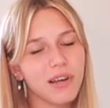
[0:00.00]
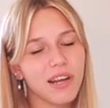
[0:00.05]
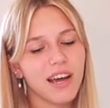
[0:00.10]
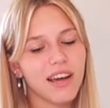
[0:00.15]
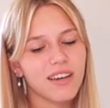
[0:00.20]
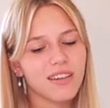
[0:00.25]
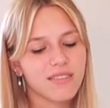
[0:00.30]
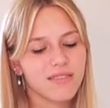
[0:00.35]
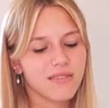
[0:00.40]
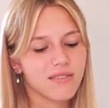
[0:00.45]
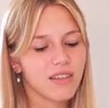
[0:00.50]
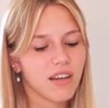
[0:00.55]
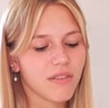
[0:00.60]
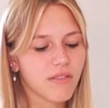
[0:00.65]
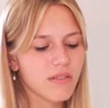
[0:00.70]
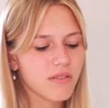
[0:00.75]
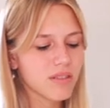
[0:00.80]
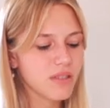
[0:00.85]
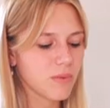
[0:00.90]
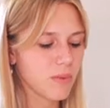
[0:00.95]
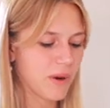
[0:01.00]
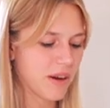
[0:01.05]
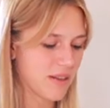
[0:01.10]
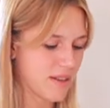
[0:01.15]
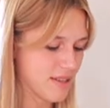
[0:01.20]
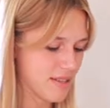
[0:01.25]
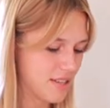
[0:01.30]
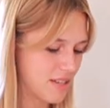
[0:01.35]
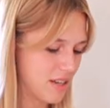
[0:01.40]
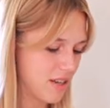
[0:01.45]
but I never really wear
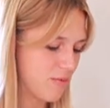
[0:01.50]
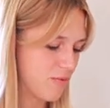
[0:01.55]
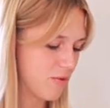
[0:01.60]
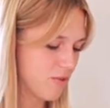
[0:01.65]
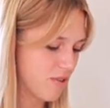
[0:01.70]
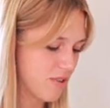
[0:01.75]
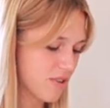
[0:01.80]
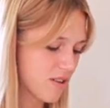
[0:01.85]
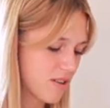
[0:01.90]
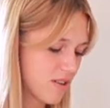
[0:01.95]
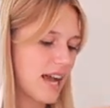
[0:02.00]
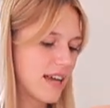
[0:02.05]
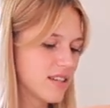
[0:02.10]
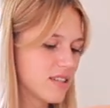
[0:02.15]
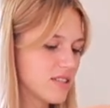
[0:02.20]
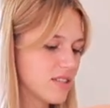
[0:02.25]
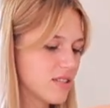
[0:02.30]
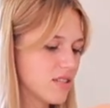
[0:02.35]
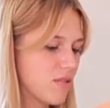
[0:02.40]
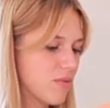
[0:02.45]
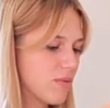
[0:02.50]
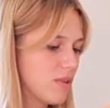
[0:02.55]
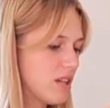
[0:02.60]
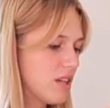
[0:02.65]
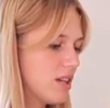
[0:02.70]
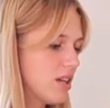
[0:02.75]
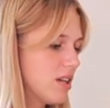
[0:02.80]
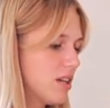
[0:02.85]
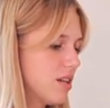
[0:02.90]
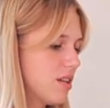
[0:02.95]
this anymore. I just don't
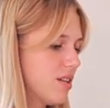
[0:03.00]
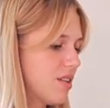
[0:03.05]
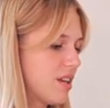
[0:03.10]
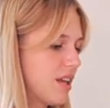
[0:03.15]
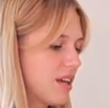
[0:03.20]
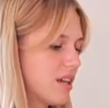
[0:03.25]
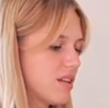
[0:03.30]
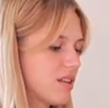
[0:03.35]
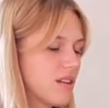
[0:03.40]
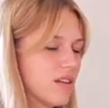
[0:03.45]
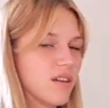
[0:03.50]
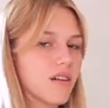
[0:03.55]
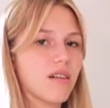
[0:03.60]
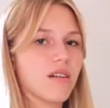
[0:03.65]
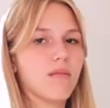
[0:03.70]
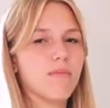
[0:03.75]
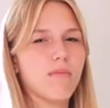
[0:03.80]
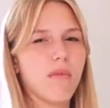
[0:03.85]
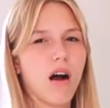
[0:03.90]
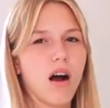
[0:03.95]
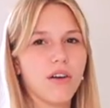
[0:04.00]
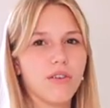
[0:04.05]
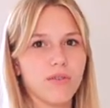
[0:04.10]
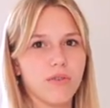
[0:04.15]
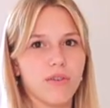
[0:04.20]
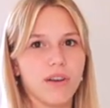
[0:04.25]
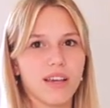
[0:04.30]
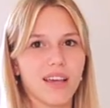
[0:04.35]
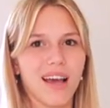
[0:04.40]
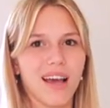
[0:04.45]
really like the model, I